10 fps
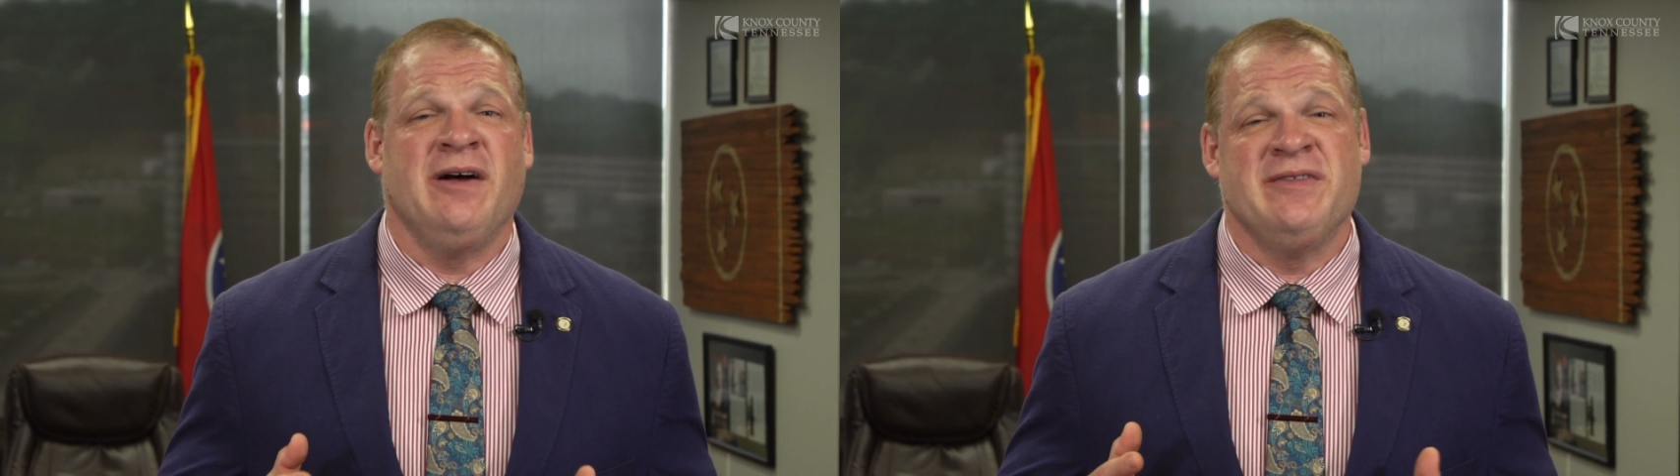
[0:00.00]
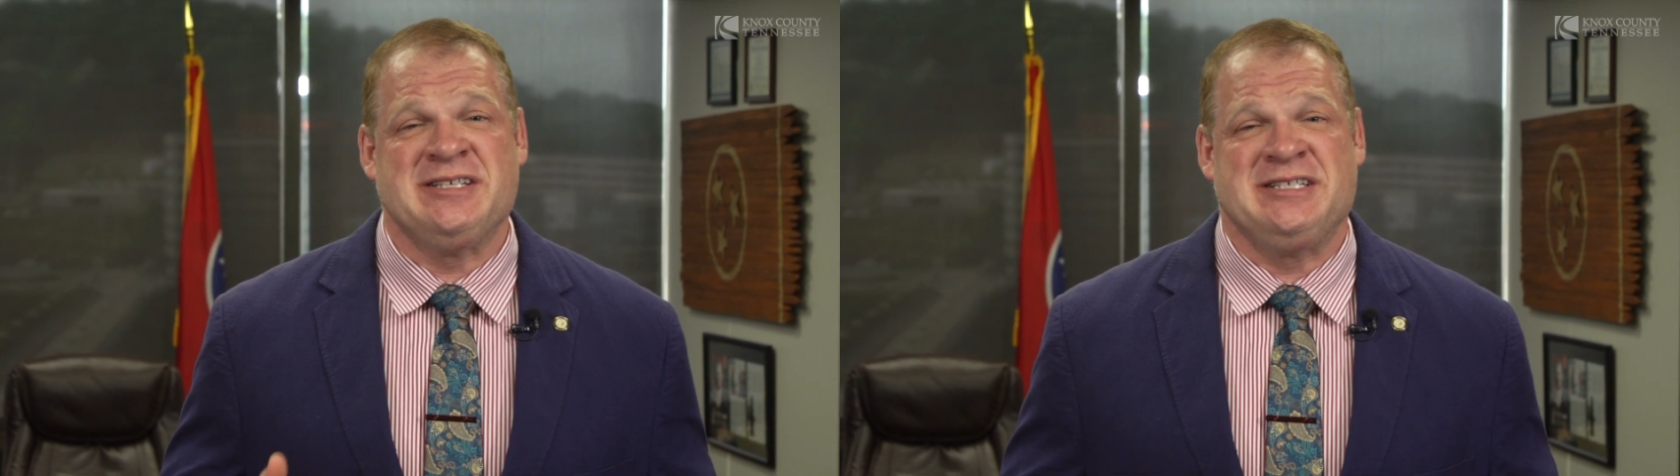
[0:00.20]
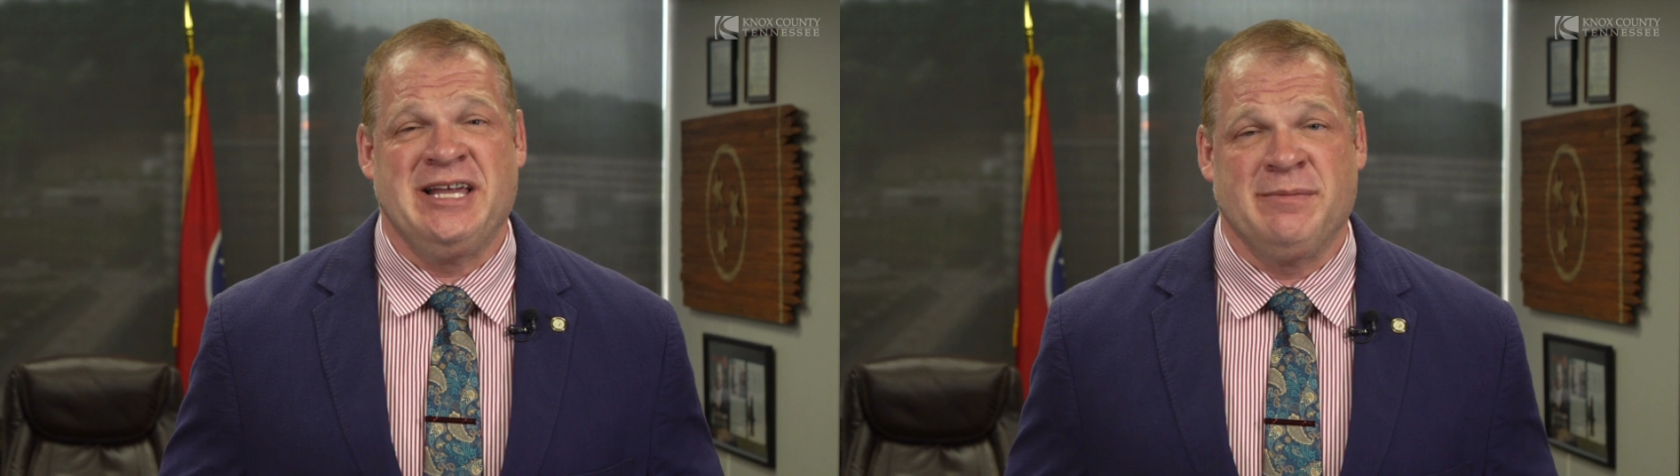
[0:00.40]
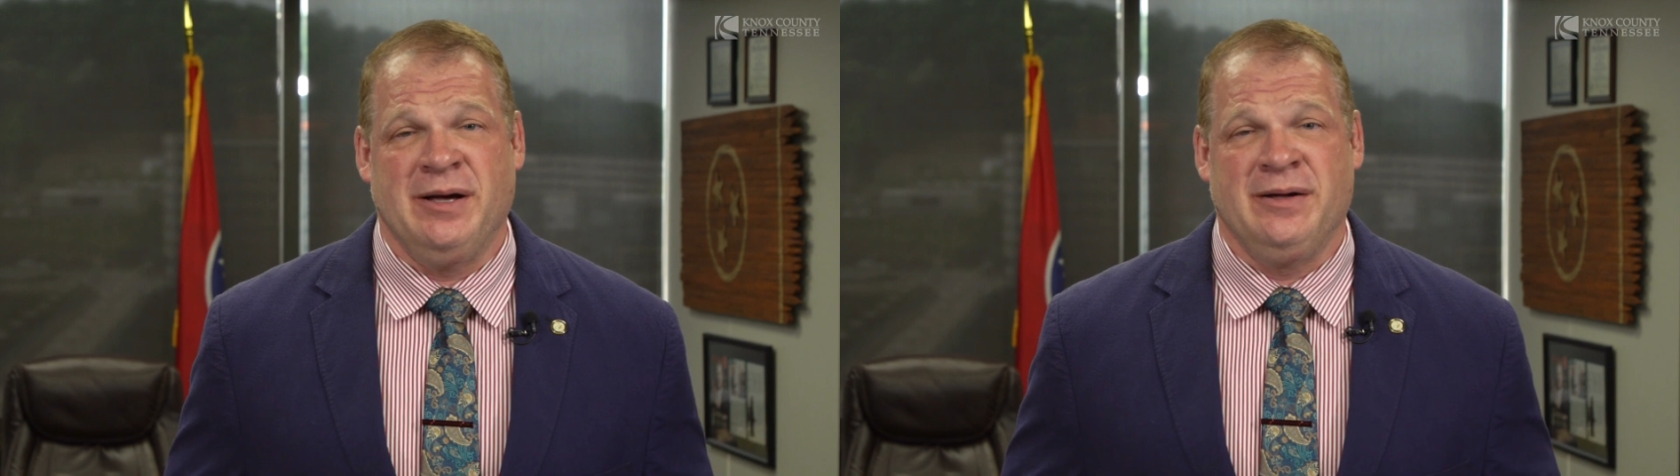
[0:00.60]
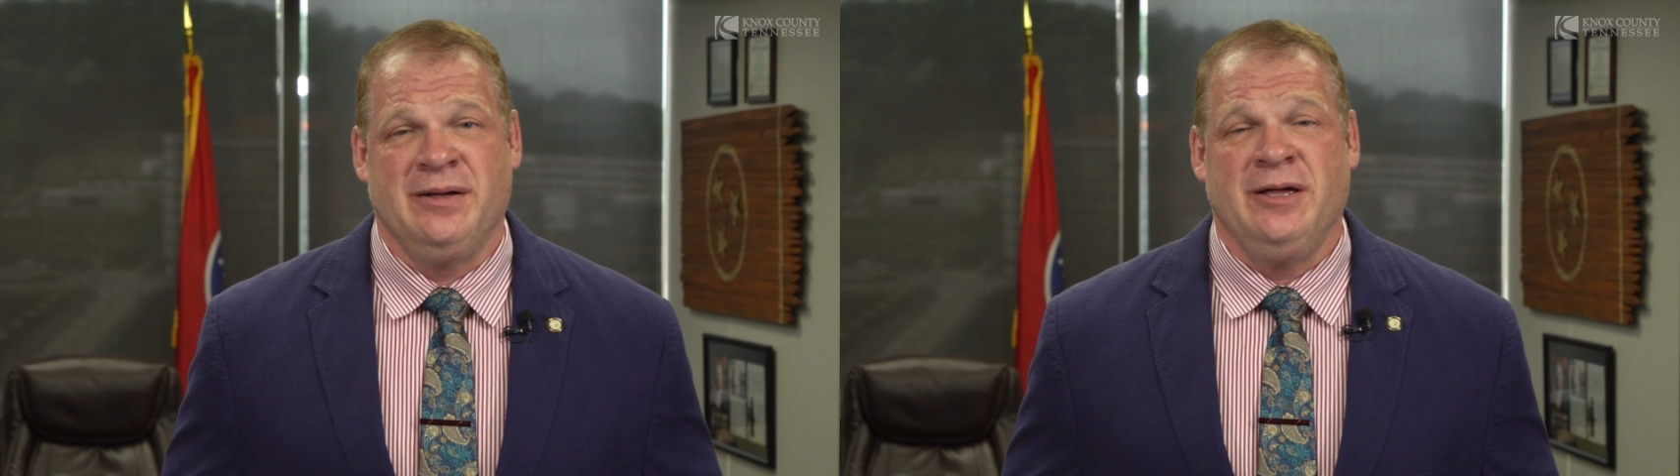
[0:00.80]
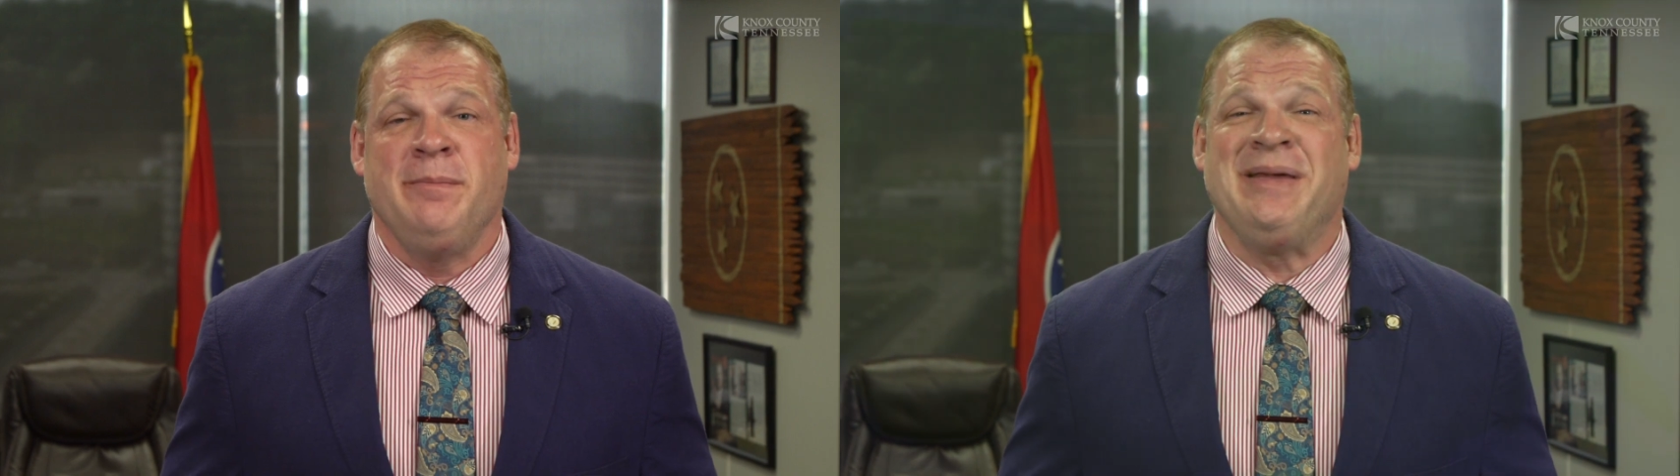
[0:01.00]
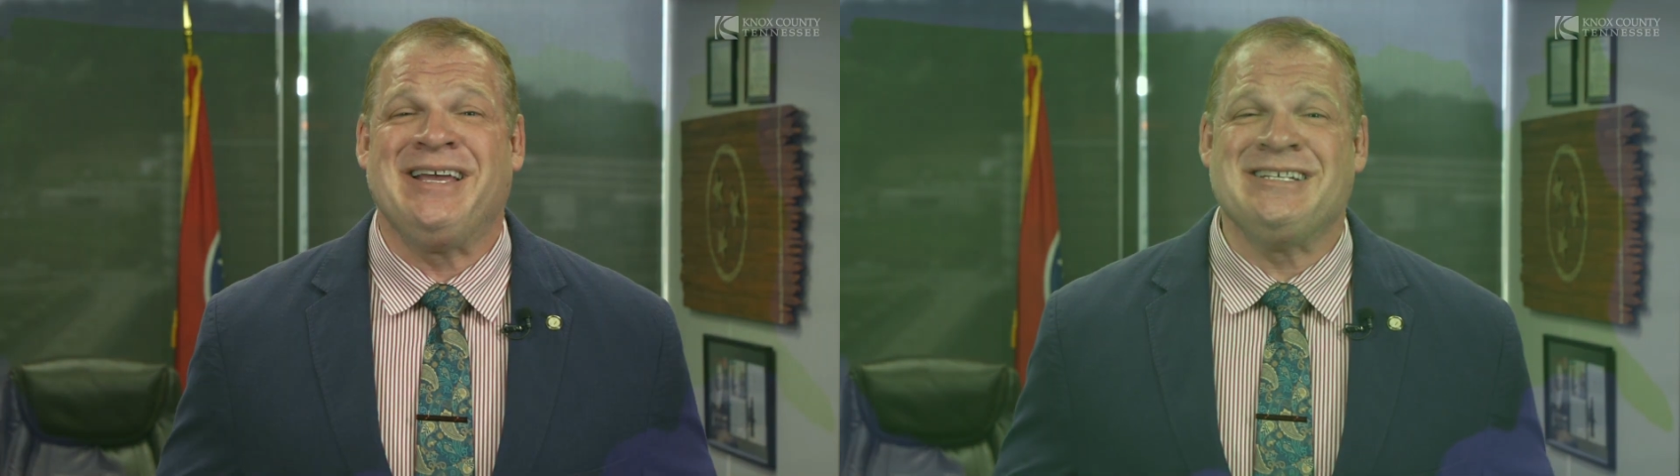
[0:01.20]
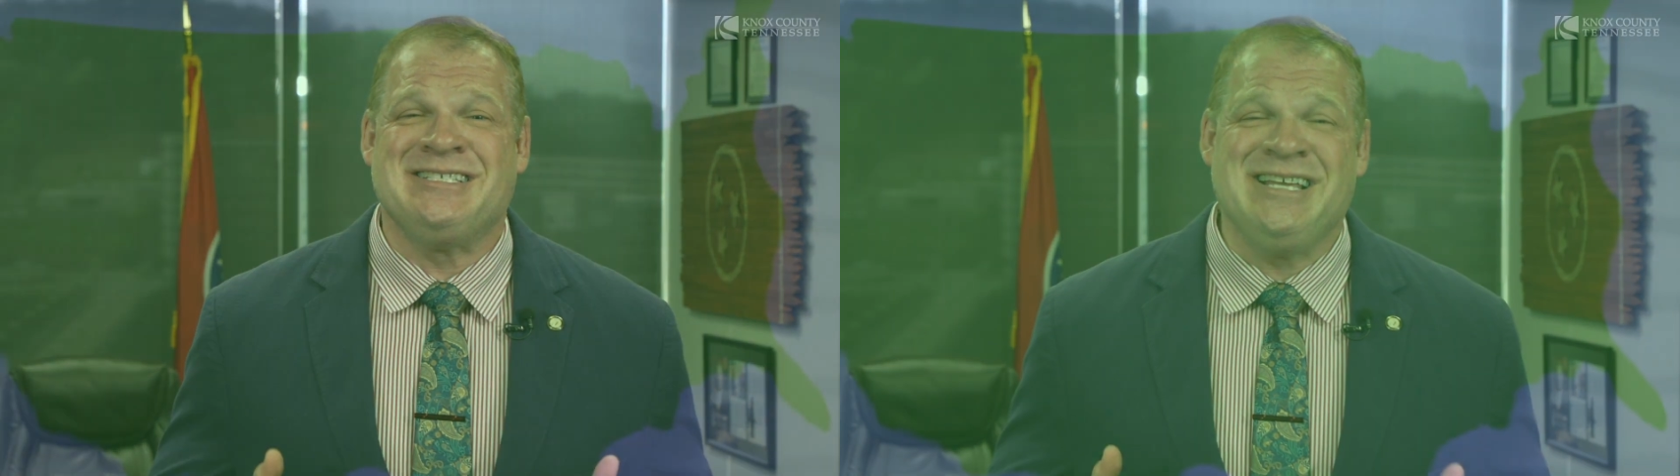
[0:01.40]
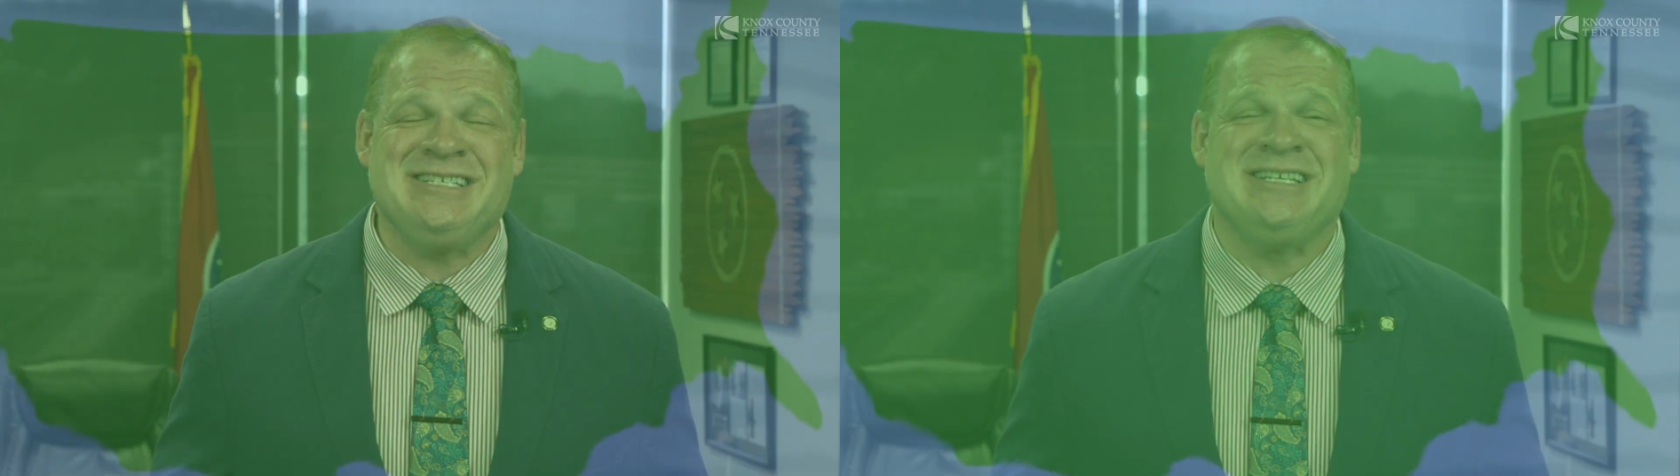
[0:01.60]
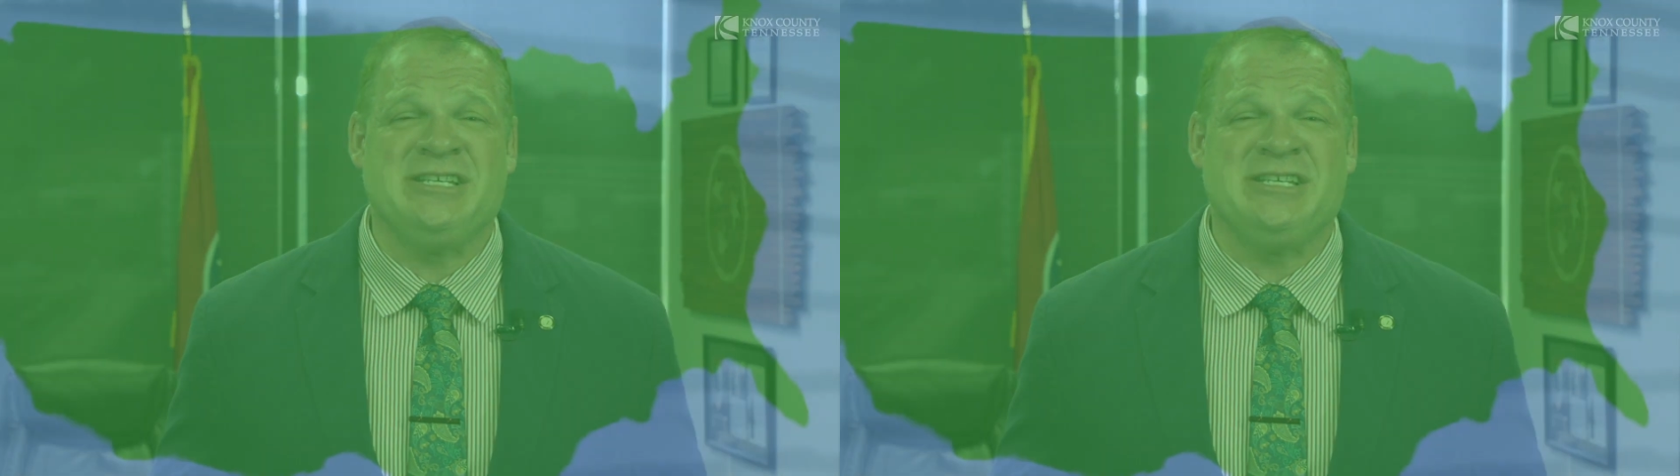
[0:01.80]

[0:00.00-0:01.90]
of the stigma, because this